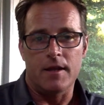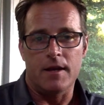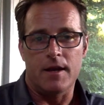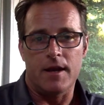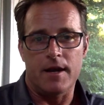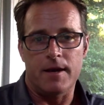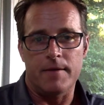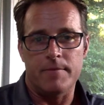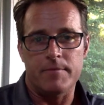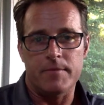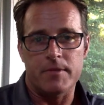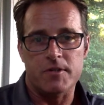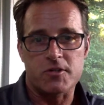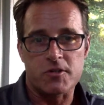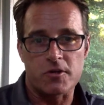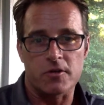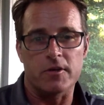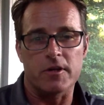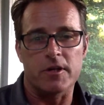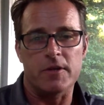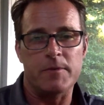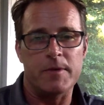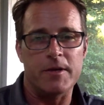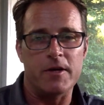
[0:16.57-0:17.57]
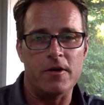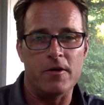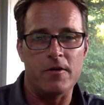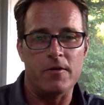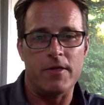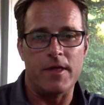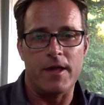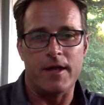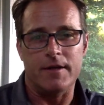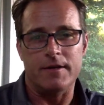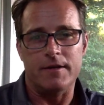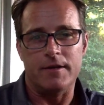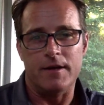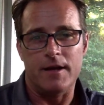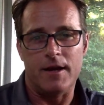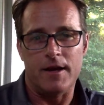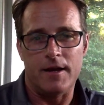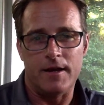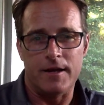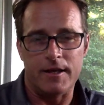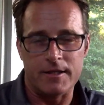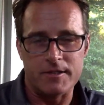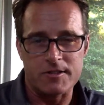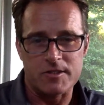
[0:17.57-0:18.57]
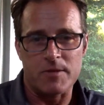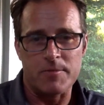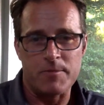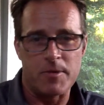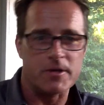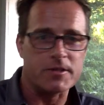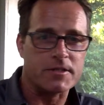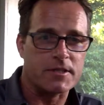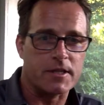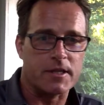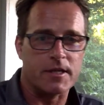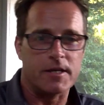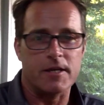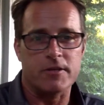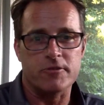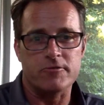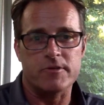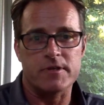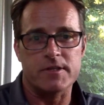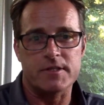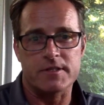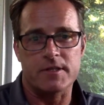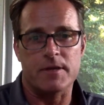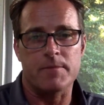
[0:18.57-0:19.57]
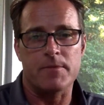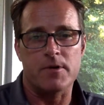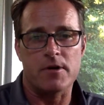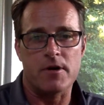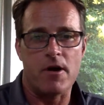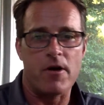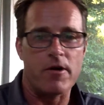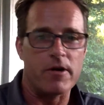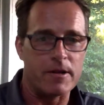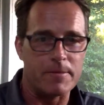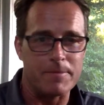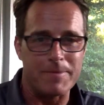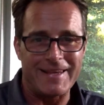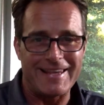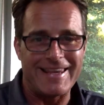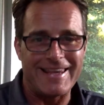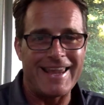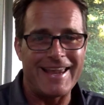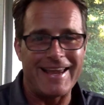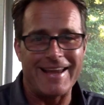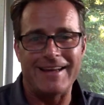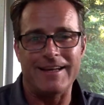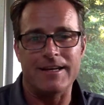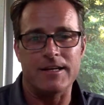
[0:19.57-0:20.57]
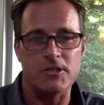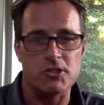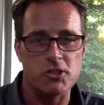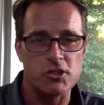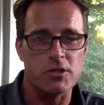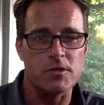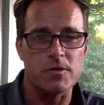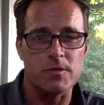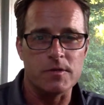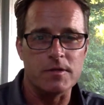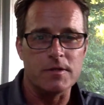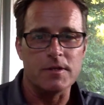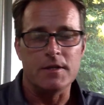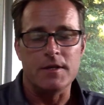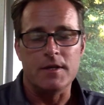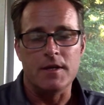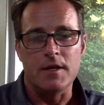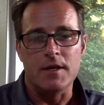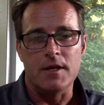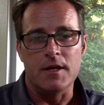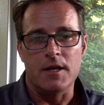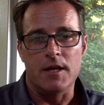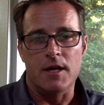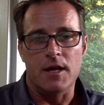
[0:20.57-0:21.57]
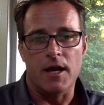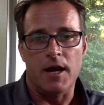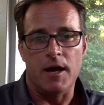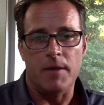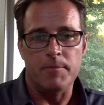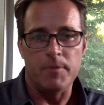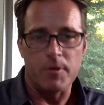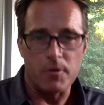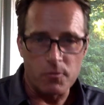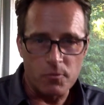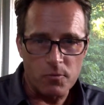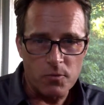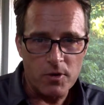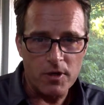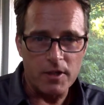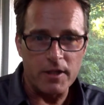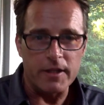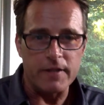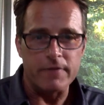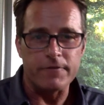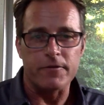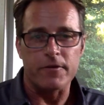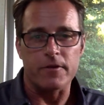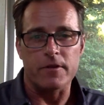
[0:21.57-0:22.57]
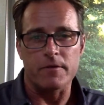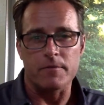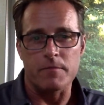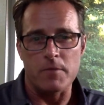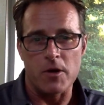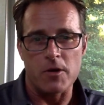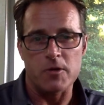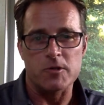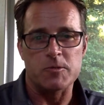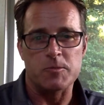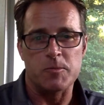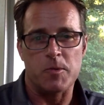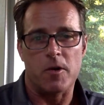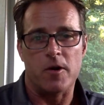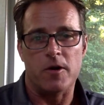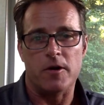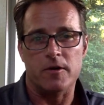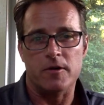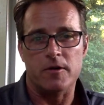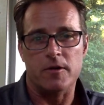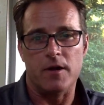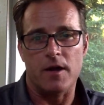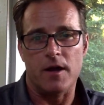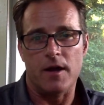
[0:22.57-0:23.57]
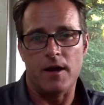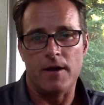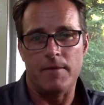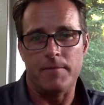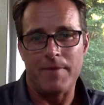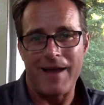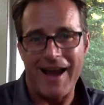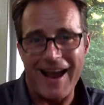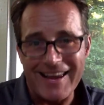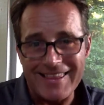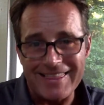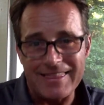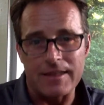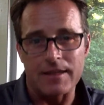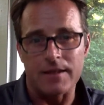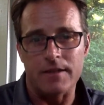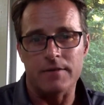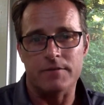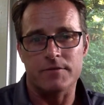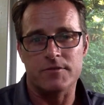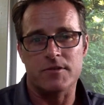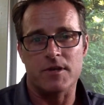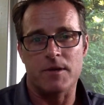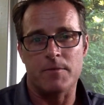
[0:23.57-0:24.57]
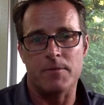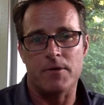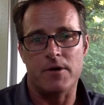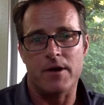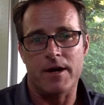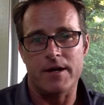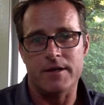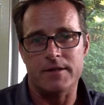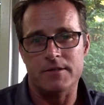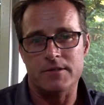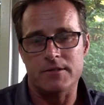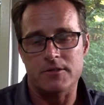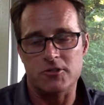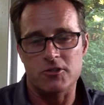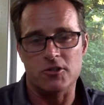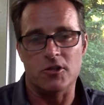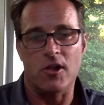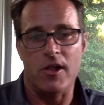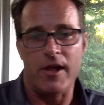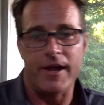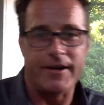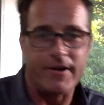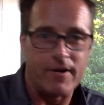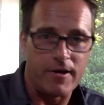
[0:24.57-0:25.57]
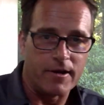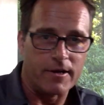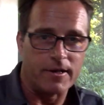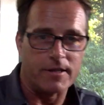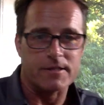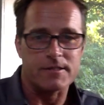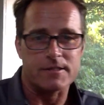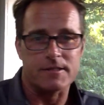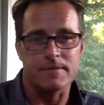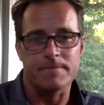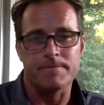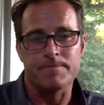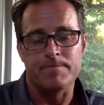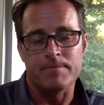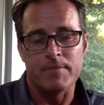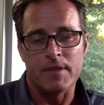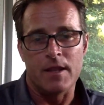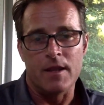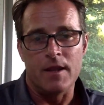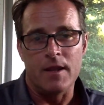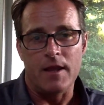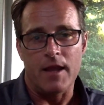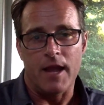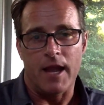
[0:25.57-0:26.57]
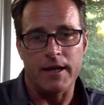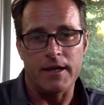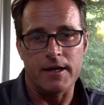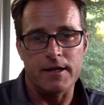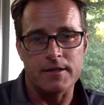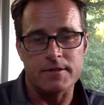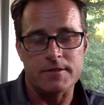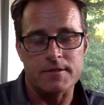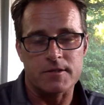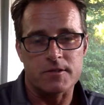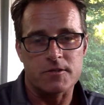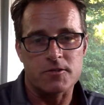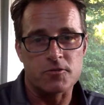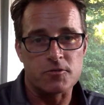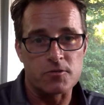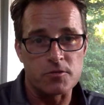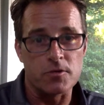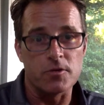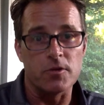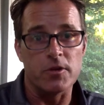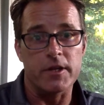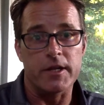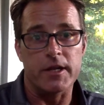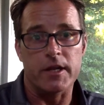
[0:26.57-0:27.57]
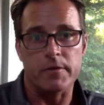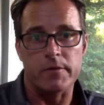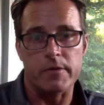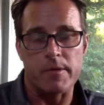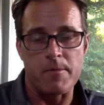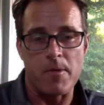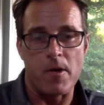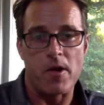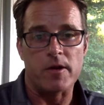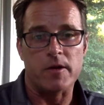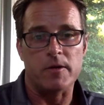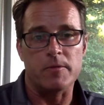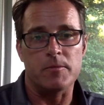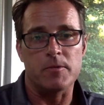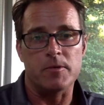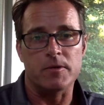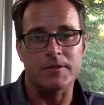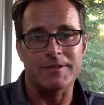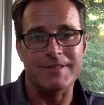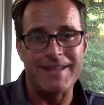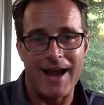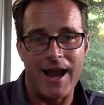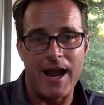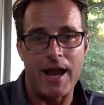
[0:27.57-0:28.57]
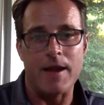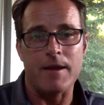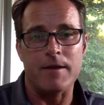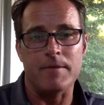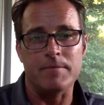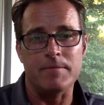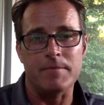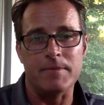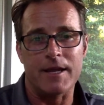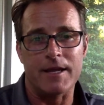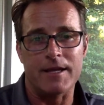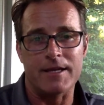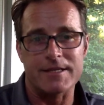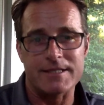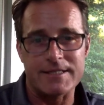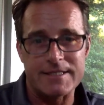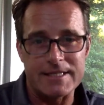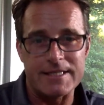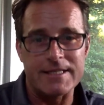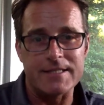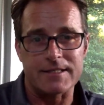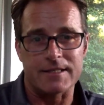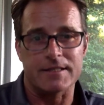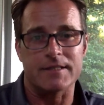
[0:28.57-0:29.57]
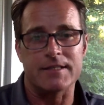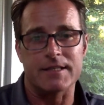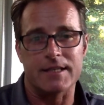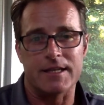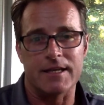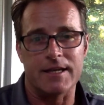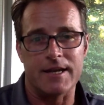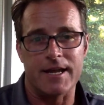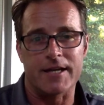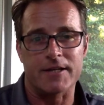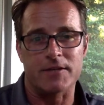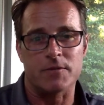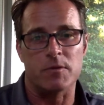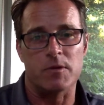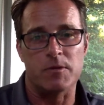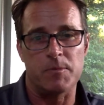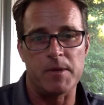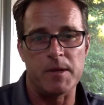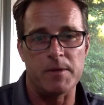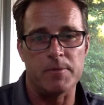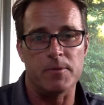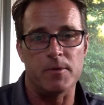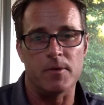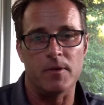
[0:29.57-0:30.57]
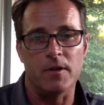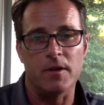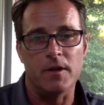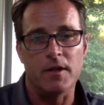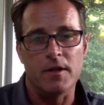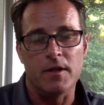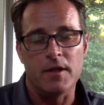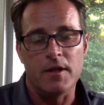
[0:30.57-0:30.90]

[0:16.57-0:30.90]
Um, certainly, we know that uh, in some parts of the country, summer already began in June, uh, but really, for the most part, um, I think of summer as July and August. And this is truly a remarkable time and a season to connect with people